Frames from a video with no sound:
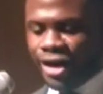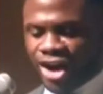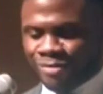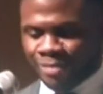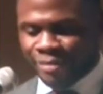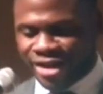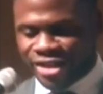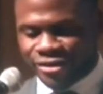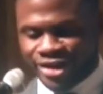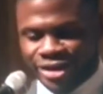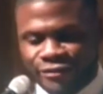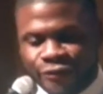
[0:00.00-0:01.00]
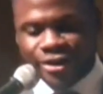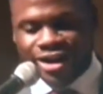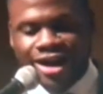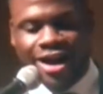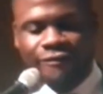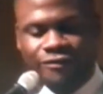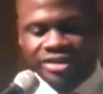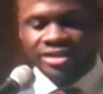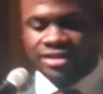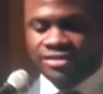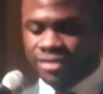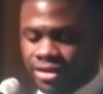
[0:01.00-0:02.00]
called my mother in for a
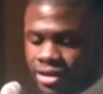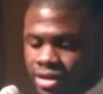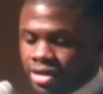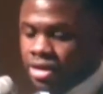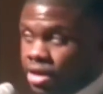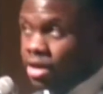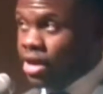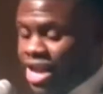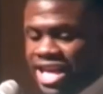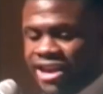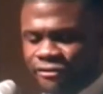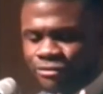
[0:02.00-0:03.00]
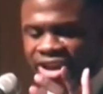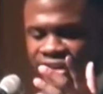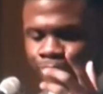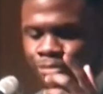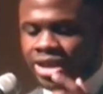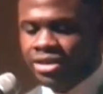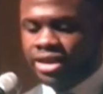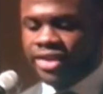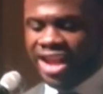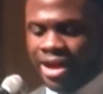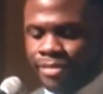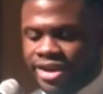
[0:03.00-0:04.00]
conference and even recommended
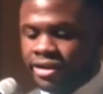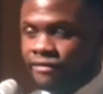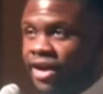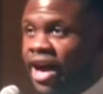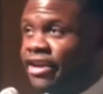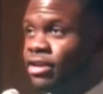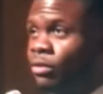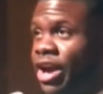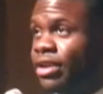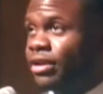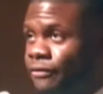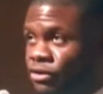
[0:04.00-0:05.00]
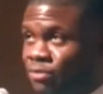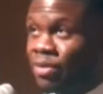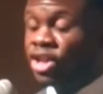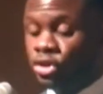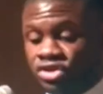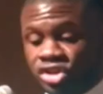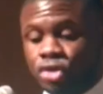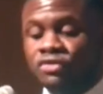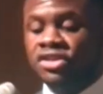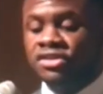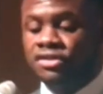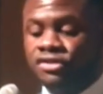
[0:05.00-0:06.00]
that I be evaluated for special
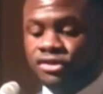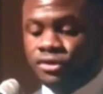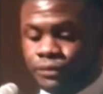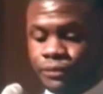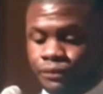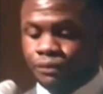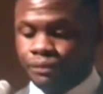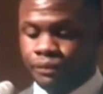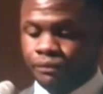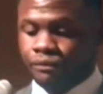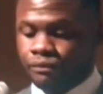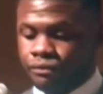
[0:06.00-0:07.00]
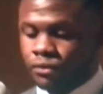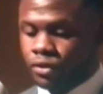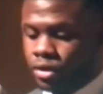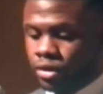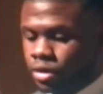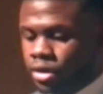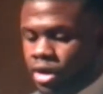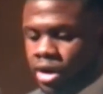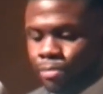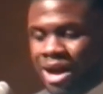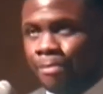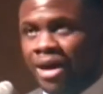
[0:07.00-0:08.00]
services.
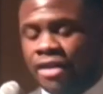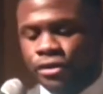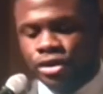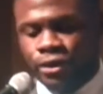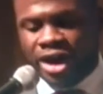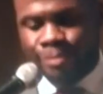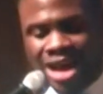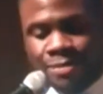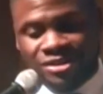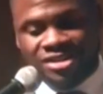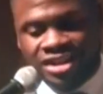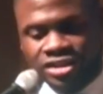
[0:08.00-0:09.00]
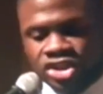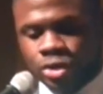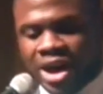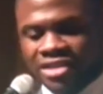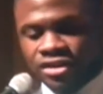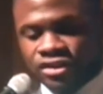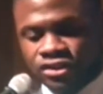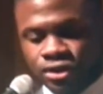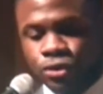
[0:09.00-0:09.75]
My mother, knowing my potential as a